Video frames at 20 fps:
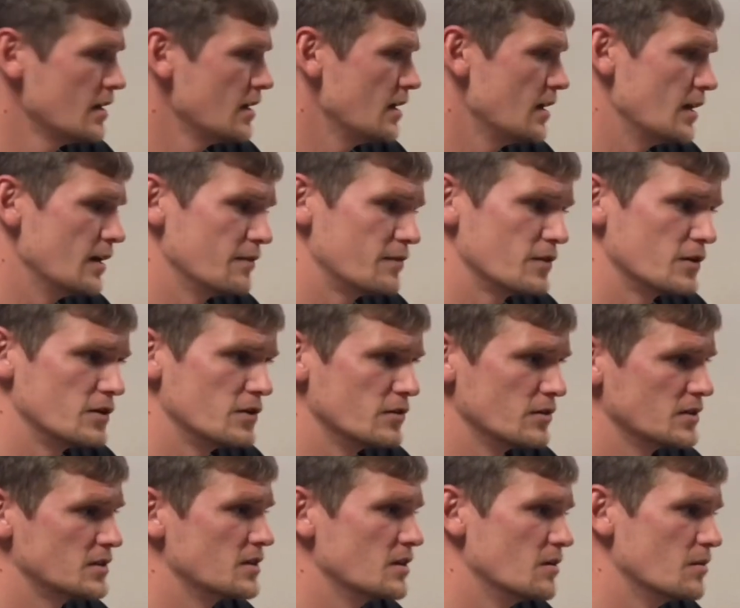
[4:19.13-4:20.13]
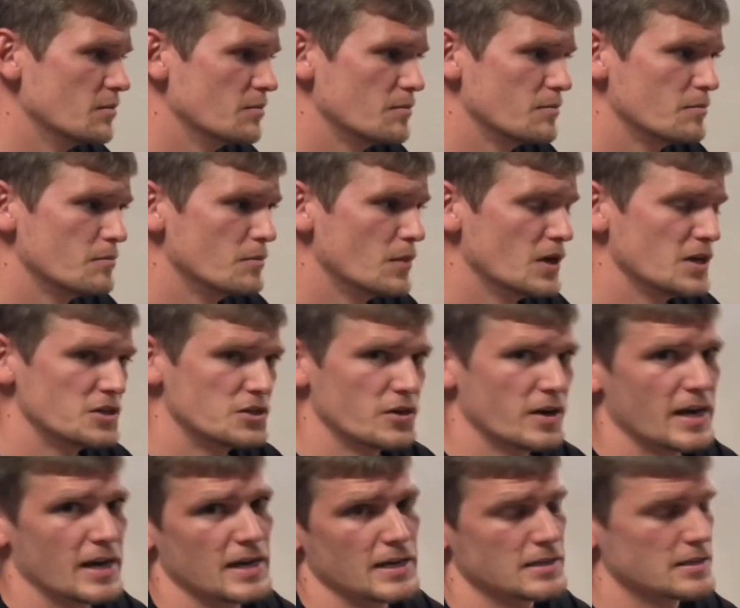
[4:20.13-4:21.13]
If you're doing some mud
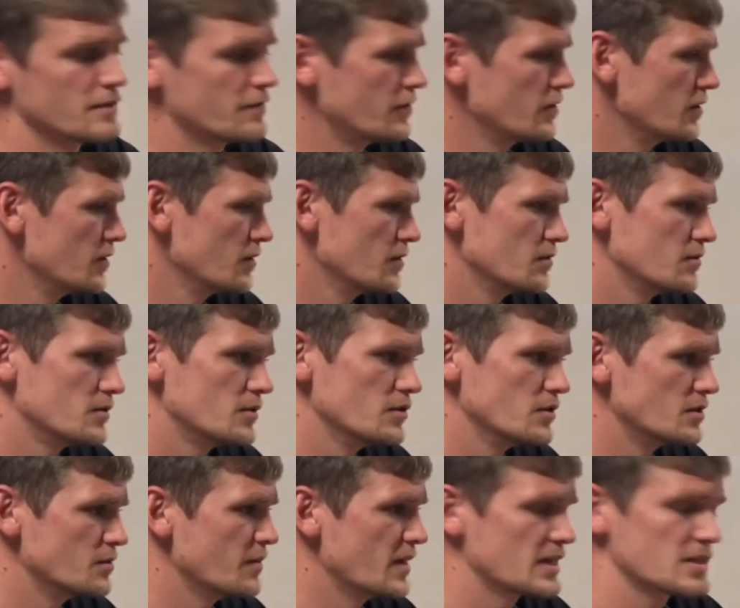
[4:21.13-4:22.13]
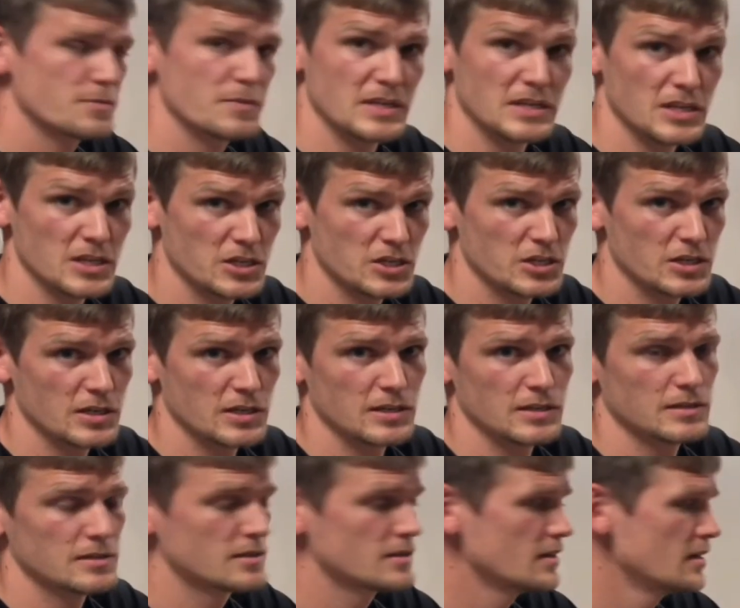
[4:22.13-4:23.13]
drags, if you're doing some
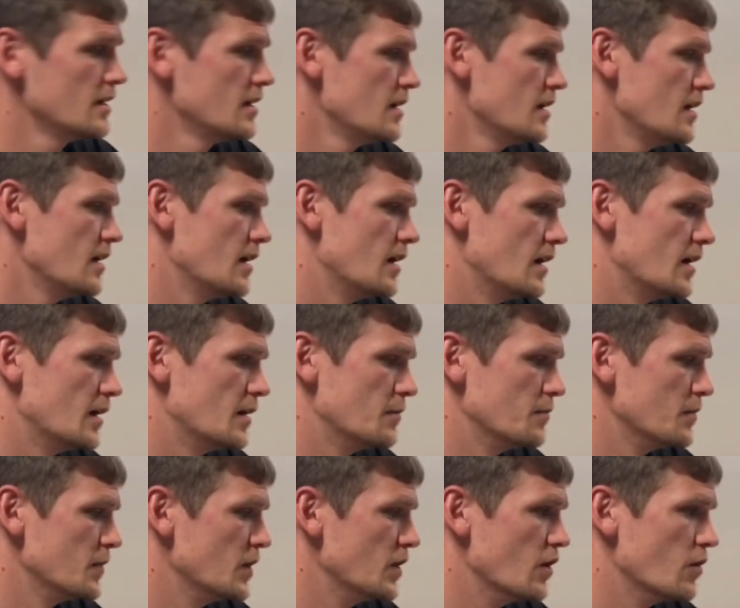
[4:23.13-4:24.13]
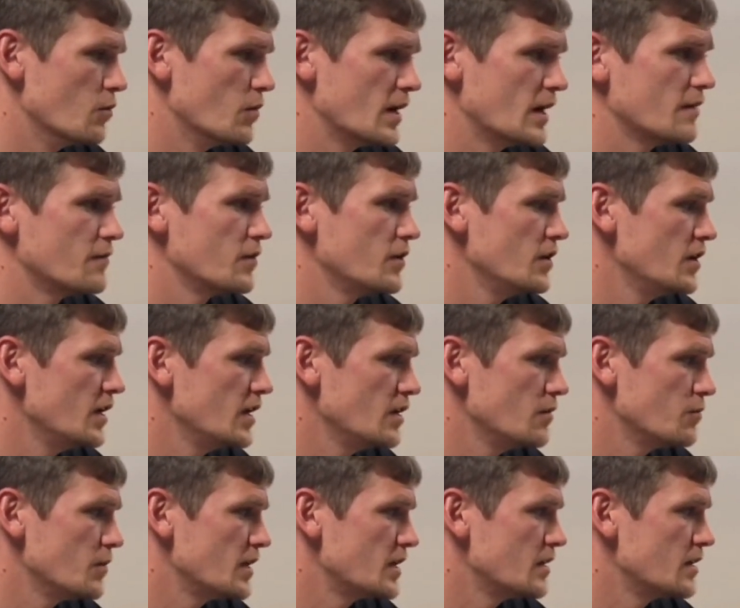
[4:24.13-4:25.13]
expeditions, whatever you
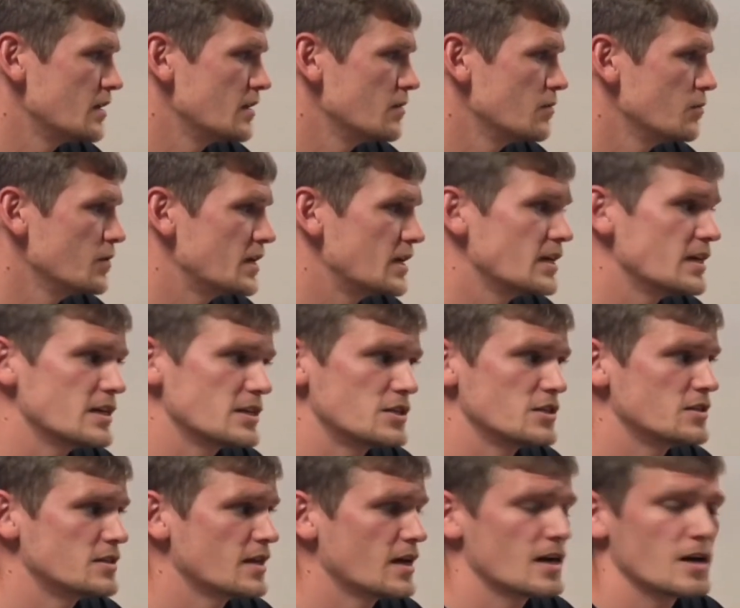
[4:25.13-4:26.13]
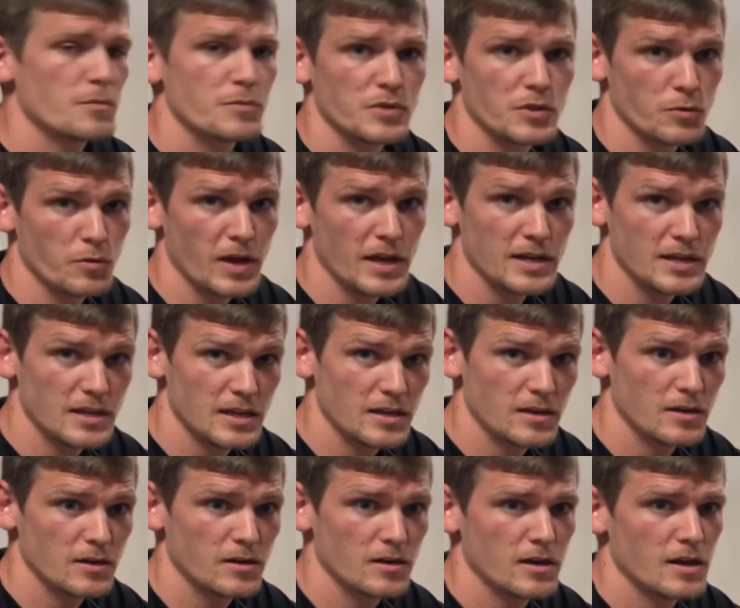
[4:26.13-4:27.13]
need, we can get you set up with the right
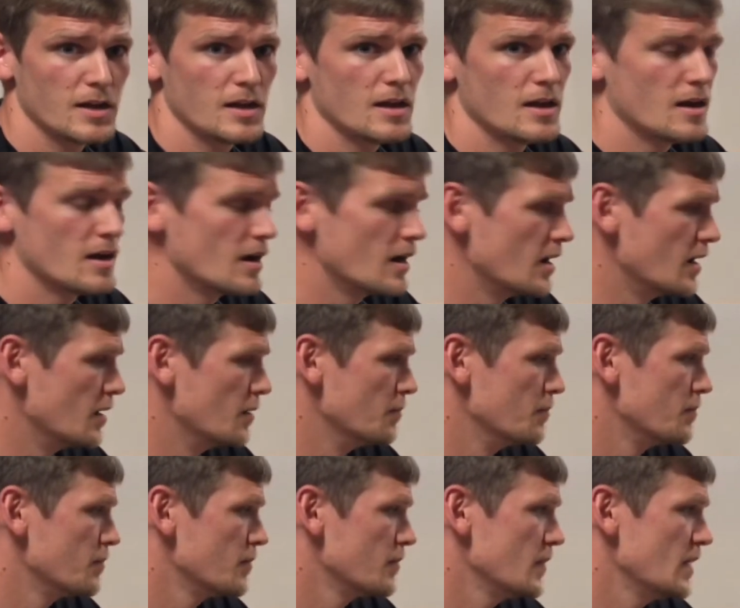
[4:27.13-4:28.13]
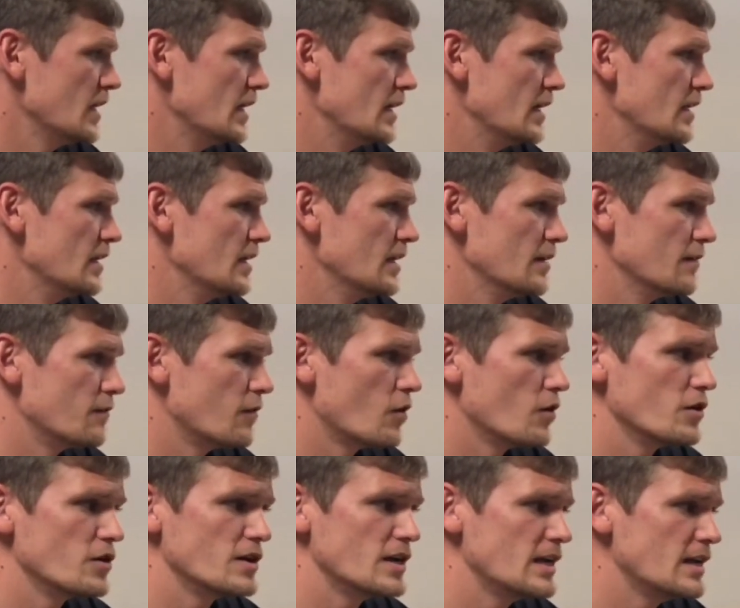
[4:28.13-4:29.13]
gear. And if
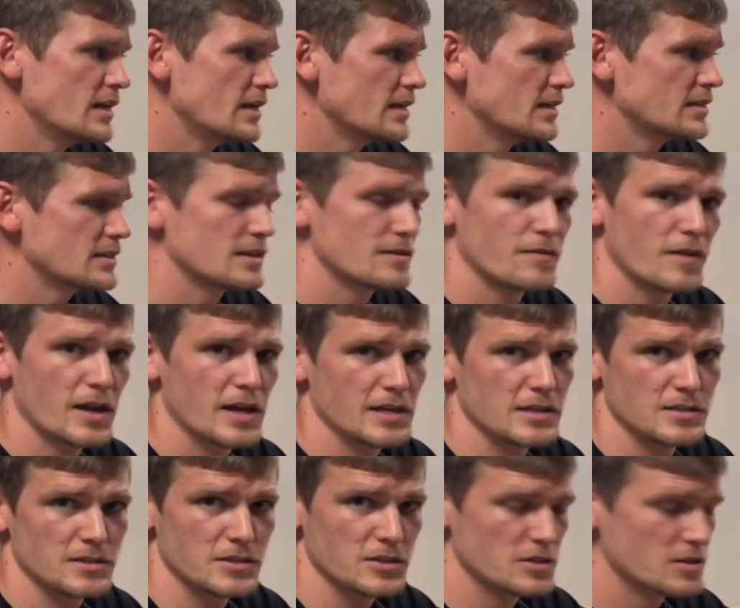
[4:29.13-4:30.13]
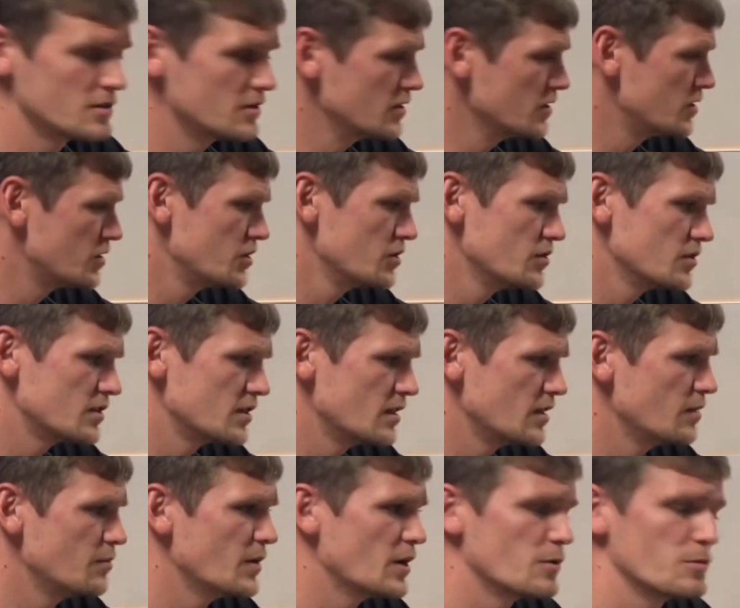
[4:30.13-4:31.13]
all you're needing is advice, just shoot us an
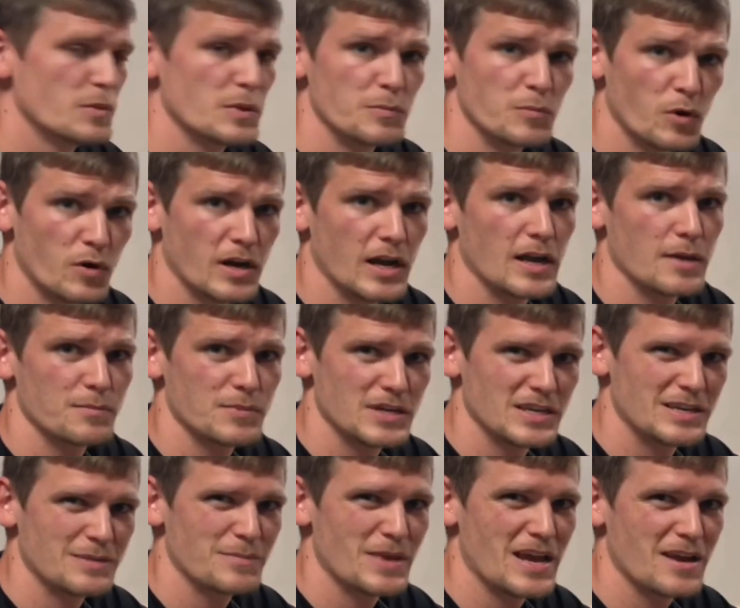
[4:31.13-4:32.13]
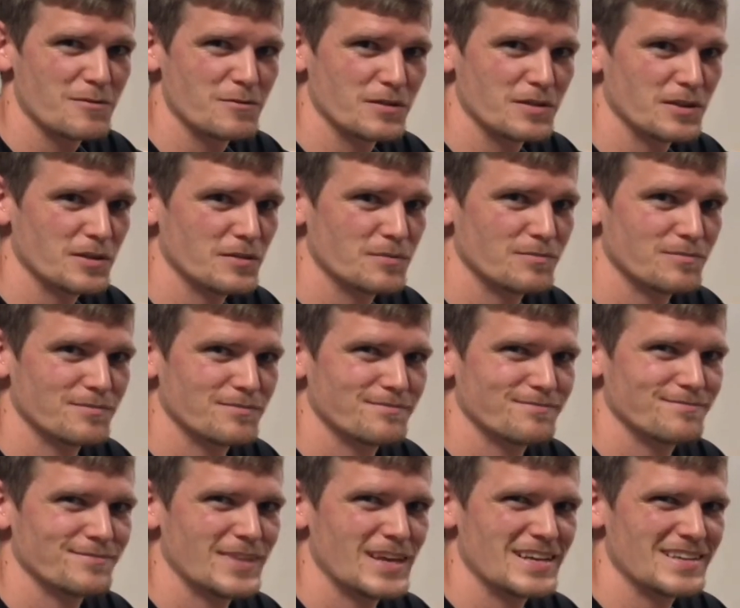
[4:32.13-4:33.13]
email. We'll be more than happy to get back with you.
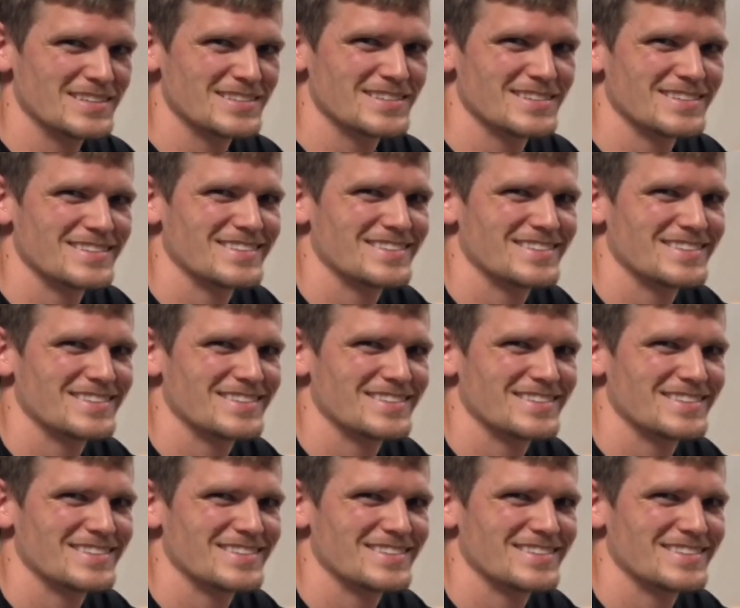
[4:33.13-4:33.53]
Thanks.